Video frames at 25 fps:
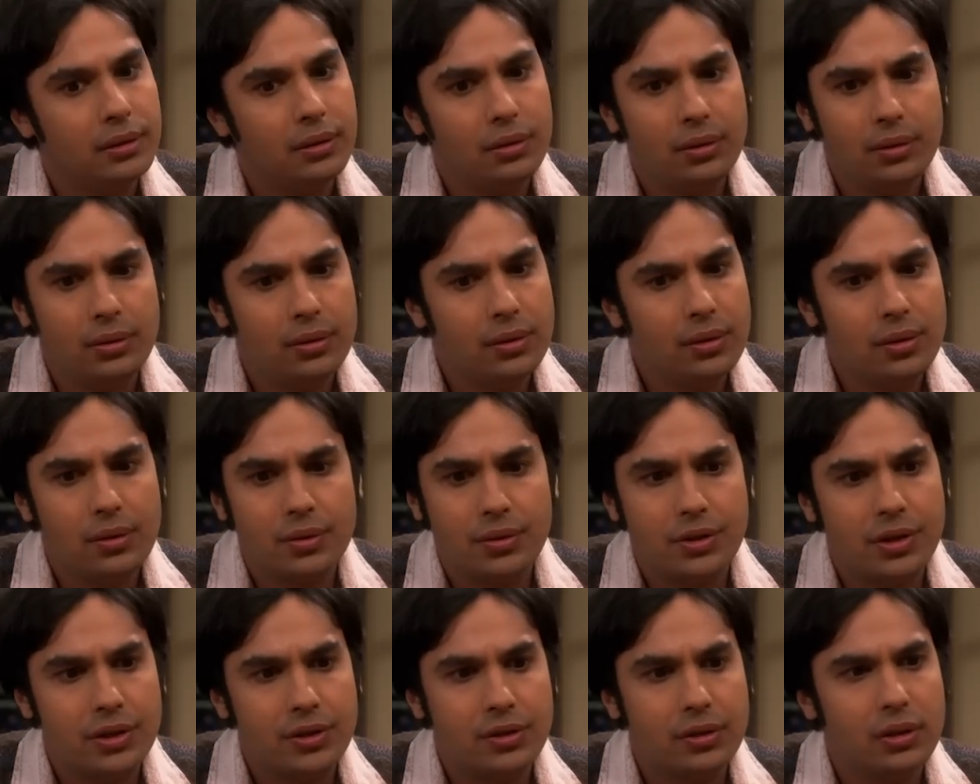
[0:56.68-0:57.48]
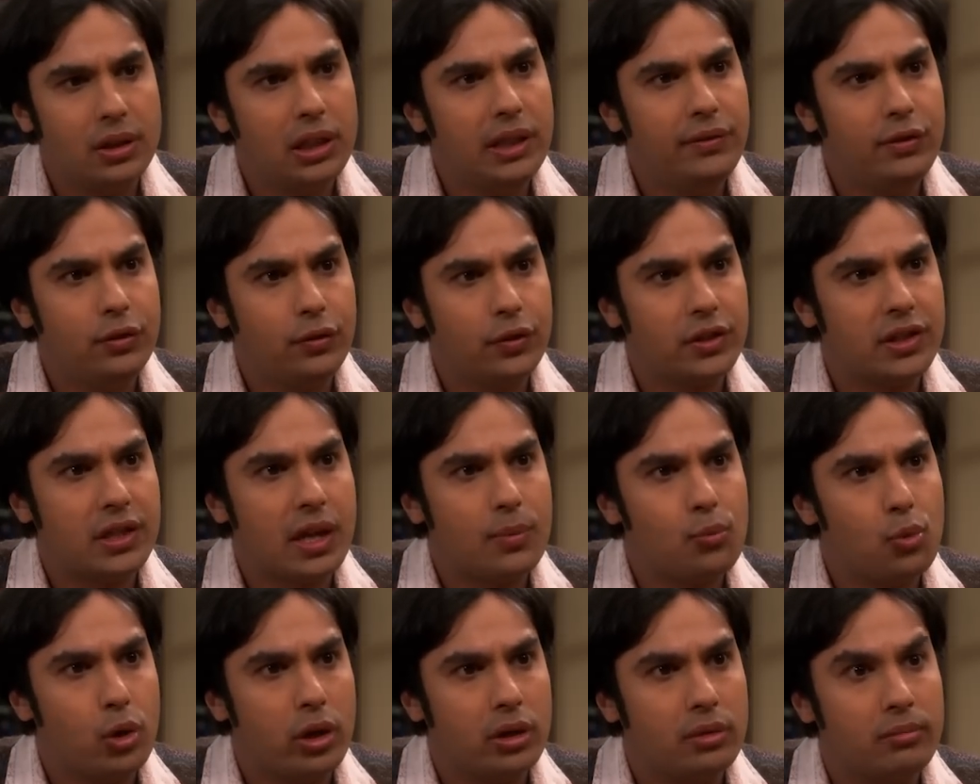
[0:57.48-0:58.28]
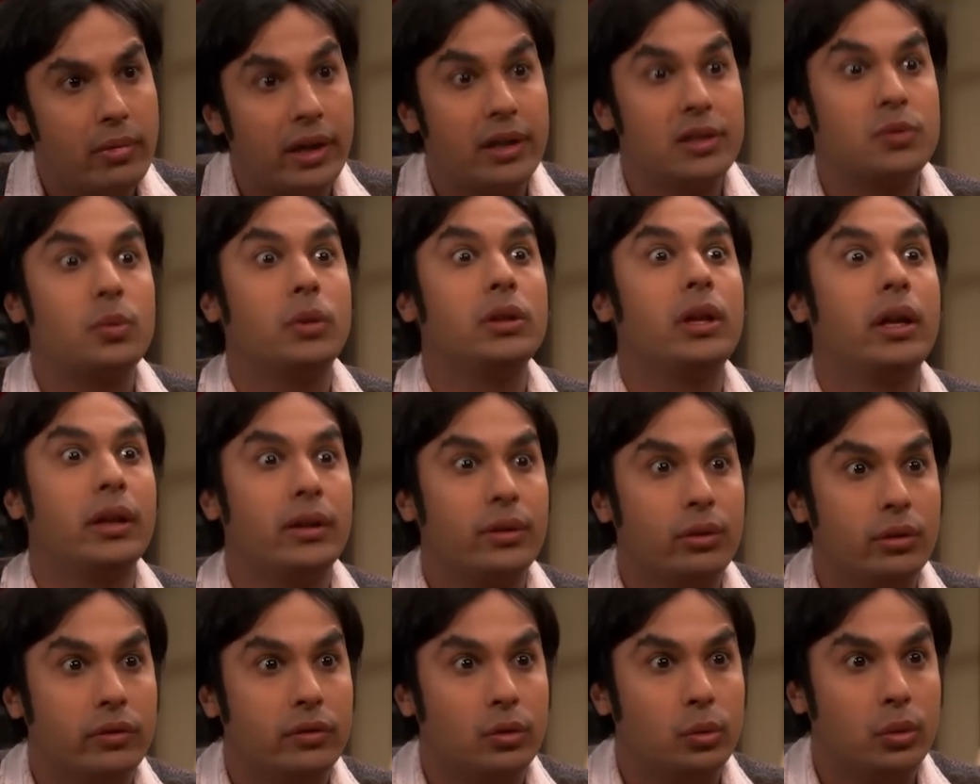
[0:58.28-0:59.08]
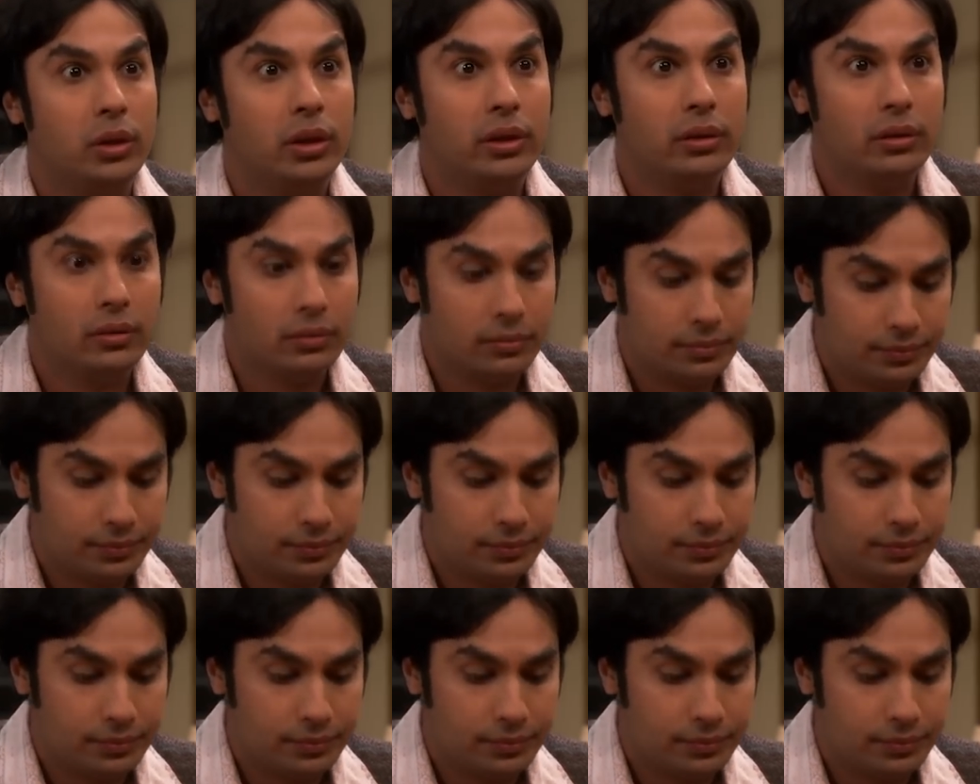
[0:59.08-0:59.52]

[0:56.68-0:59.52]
Oh, no. She's gonna leave you for someone. Might as well get it over with.